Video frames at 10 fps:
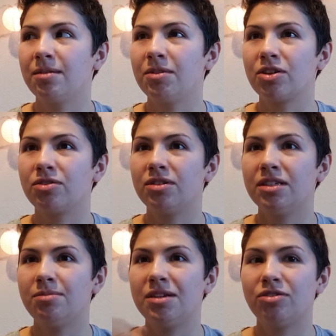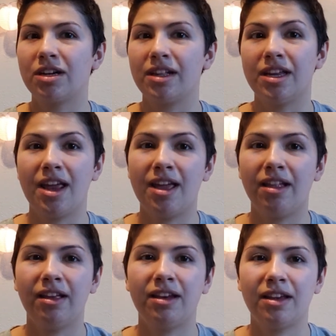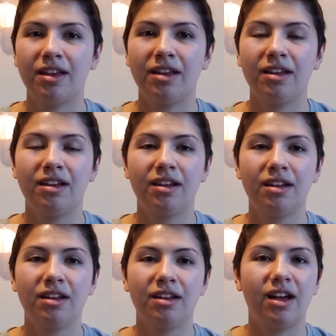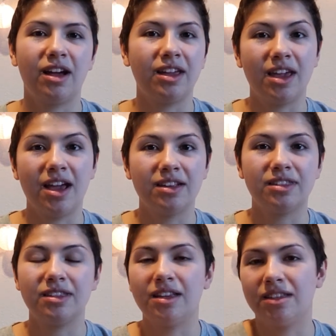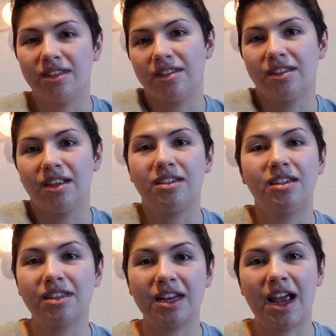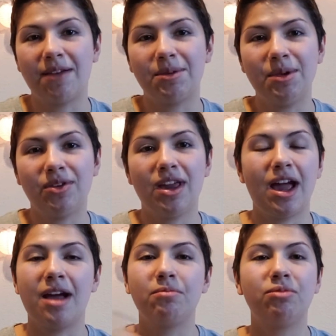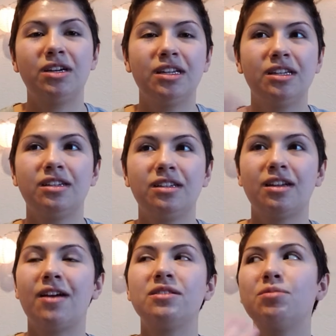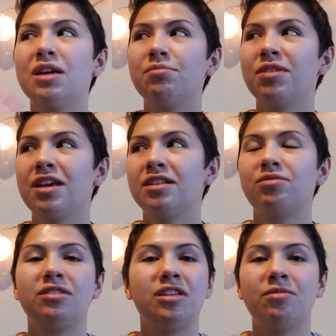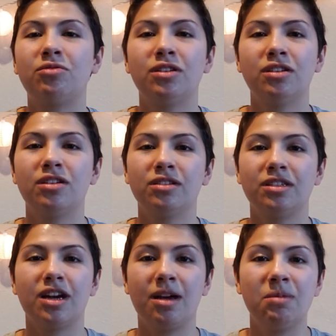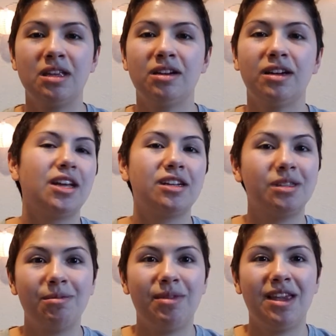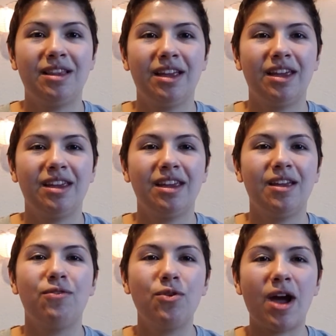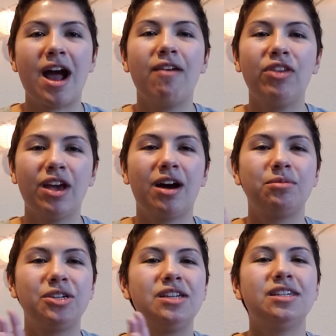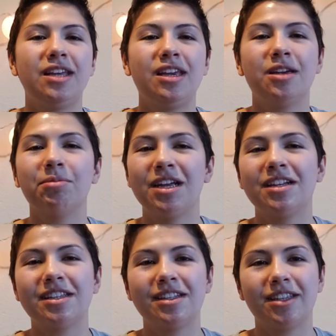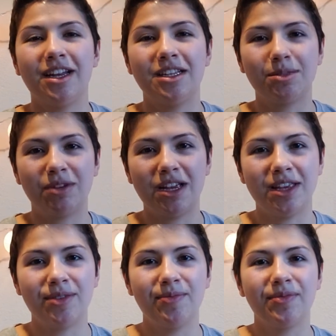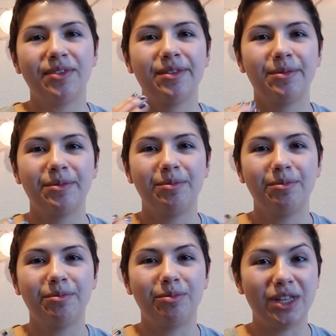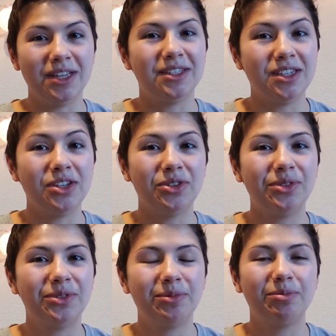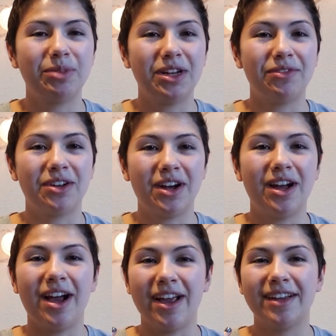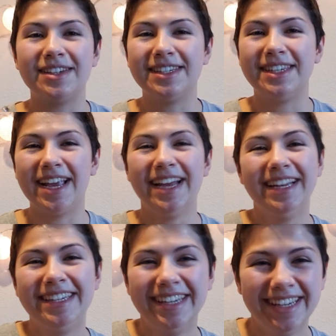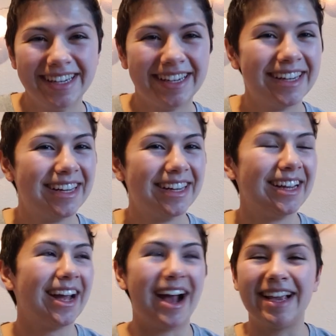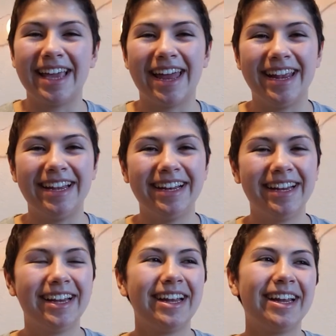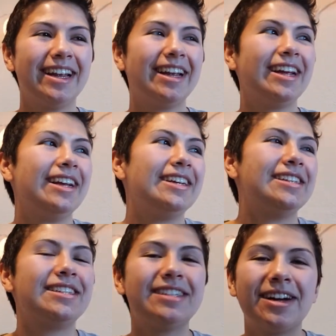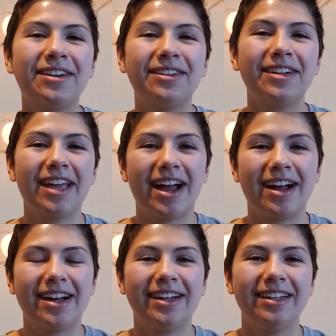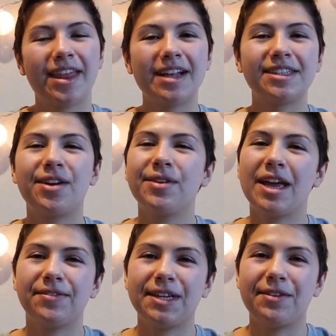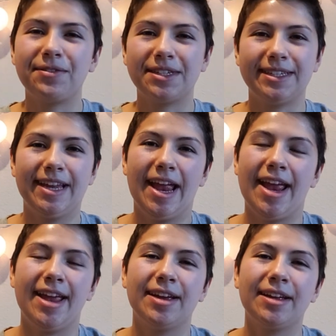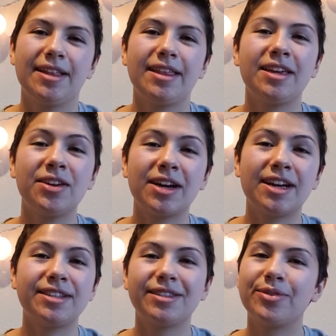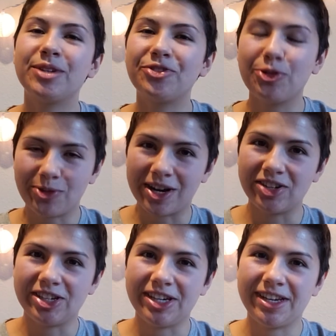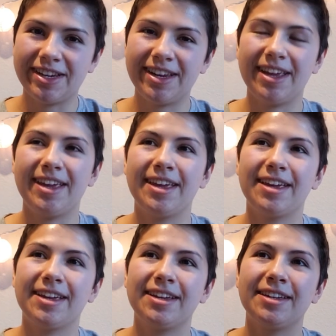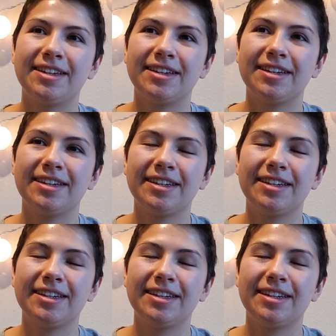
I'm not going to be directly inhaling it. I guess it's it's just gonna have to be okay. I put I've sprayed plants with neem oil all the time in there, but that doesn't mean like if you have the option to take your plants outside and spray them, please do. But if not, I understand. I get it. So, yeah, that's all we have time for today. Thank you guys so much for watching and